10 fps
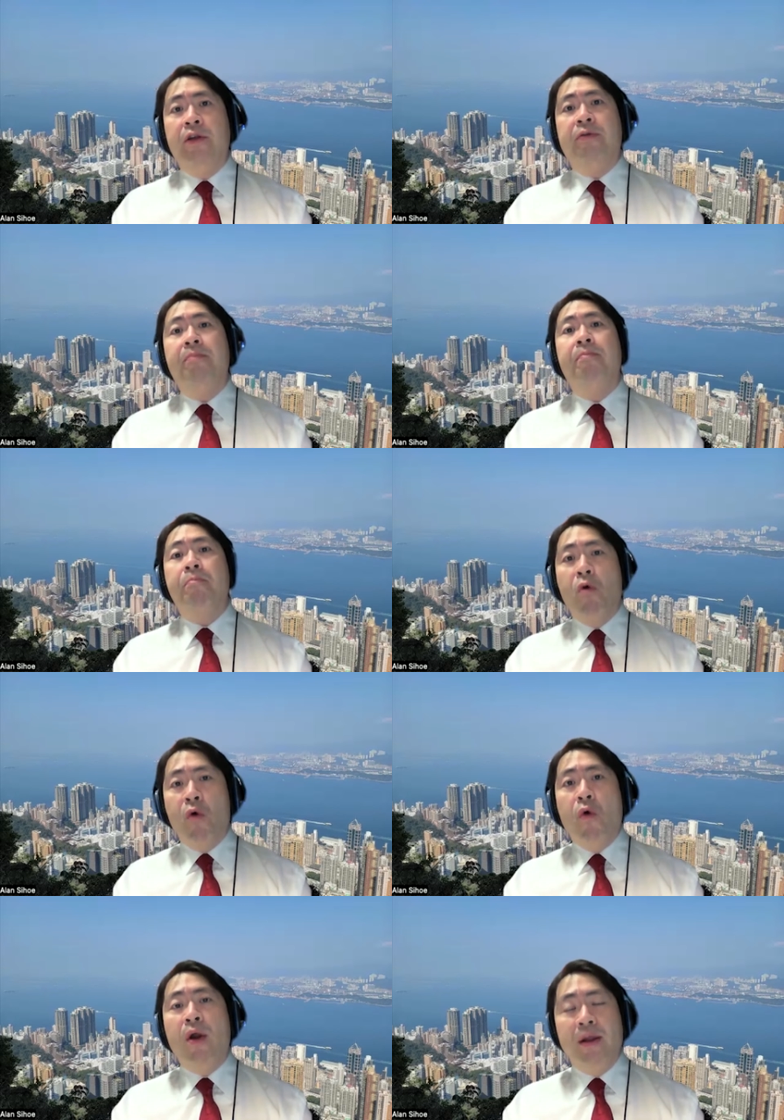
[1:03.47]
to
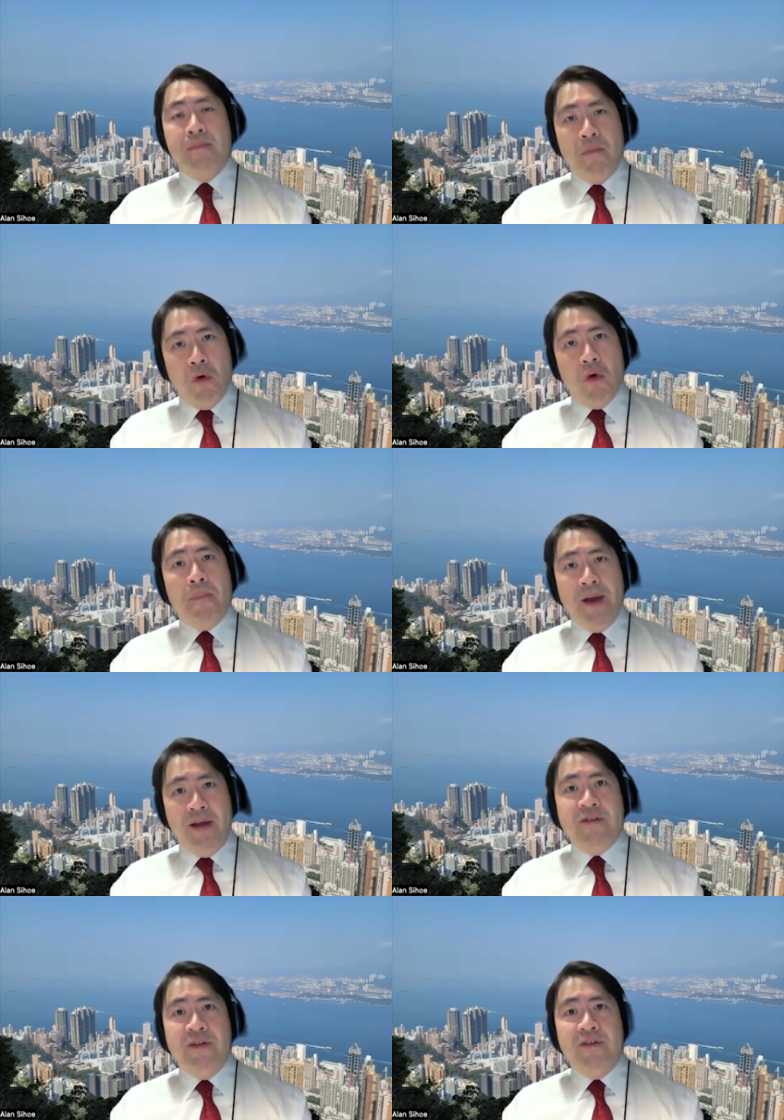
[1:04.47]
more and more
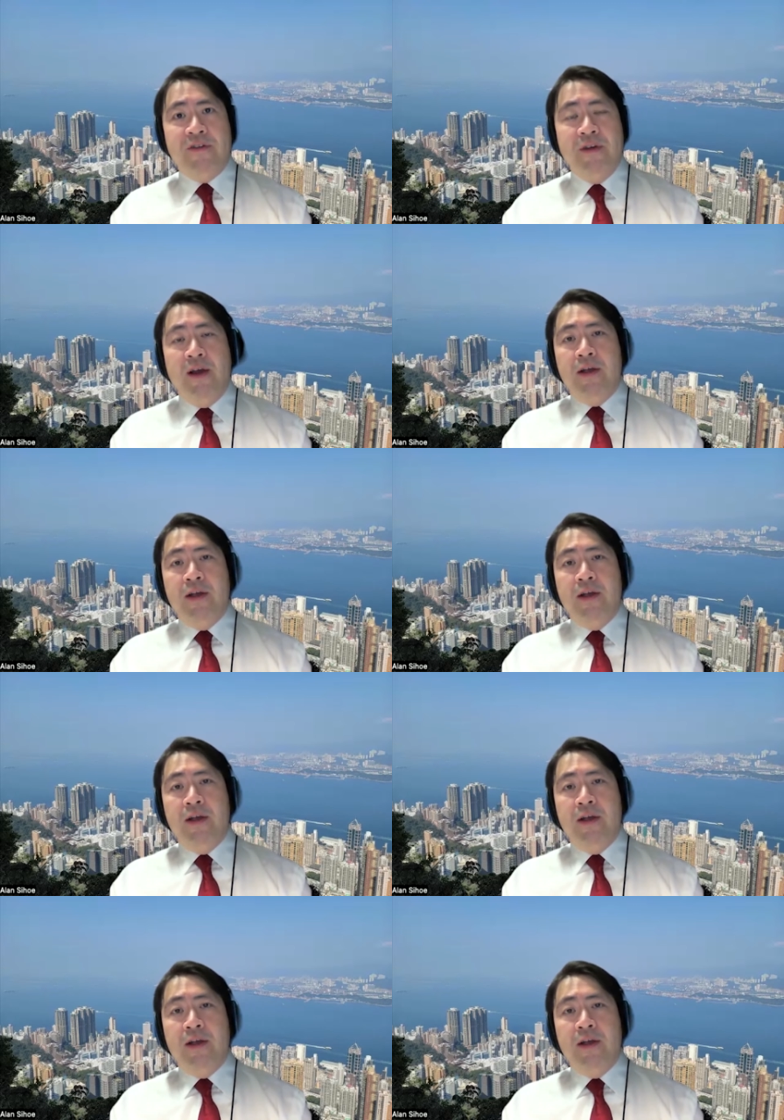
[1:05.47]
patients.